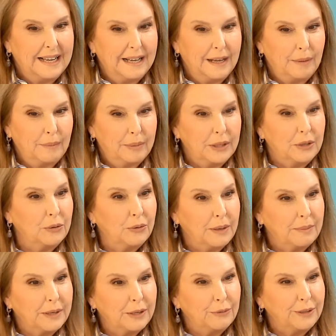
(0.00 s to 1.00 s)
But who
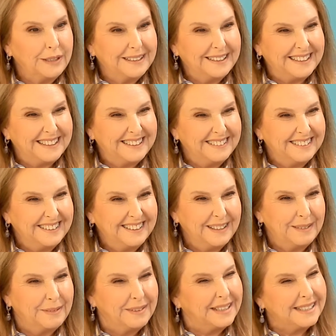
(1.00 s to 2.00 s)
am I really
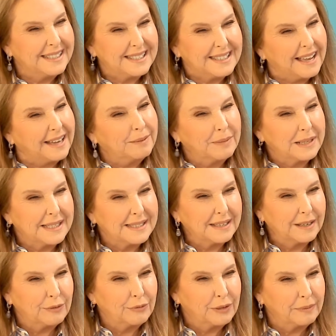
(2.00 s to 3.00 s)
inside
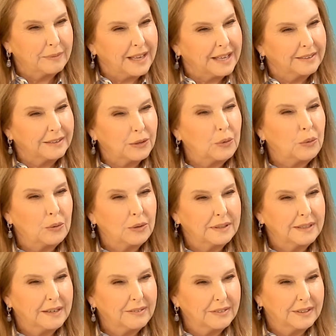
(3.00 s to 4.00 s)
myself at the
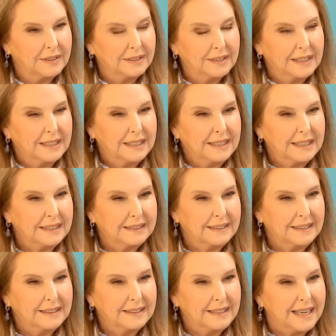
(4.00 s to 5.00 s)
core level,
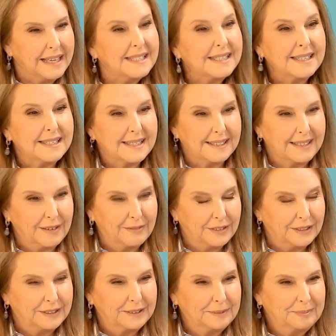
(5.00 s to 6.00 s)
at the essence
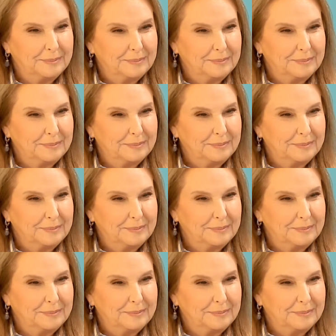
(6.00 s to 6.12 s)
level?